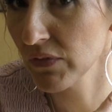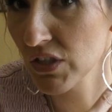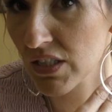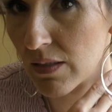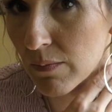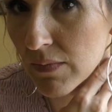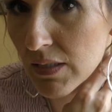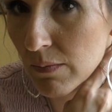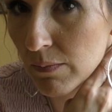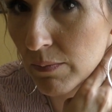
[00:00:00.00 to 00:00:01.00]
just some
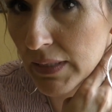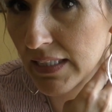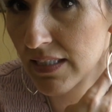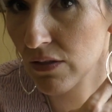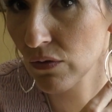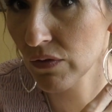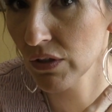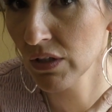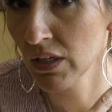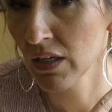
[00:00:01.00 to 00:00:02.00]
big
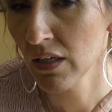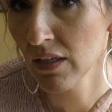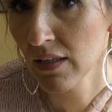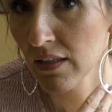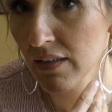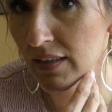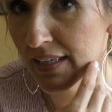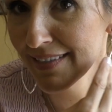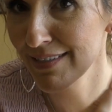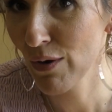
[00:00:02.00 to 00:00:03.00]
silver
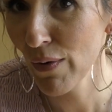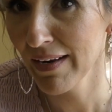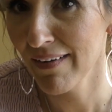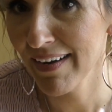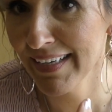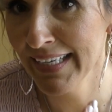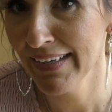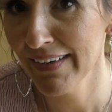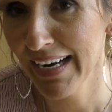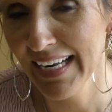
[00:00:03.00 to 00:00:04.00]
things going on
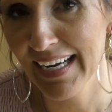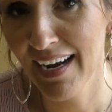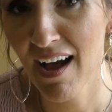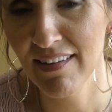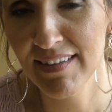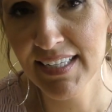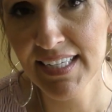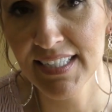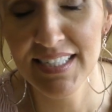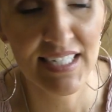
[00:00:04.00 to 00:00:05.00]
here and I got
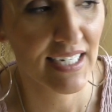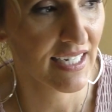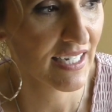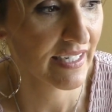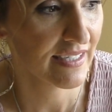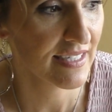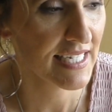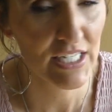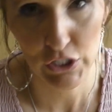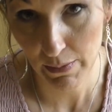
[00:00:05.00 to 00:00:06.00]
these in
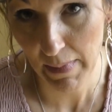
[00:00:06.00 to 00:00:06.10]
TJ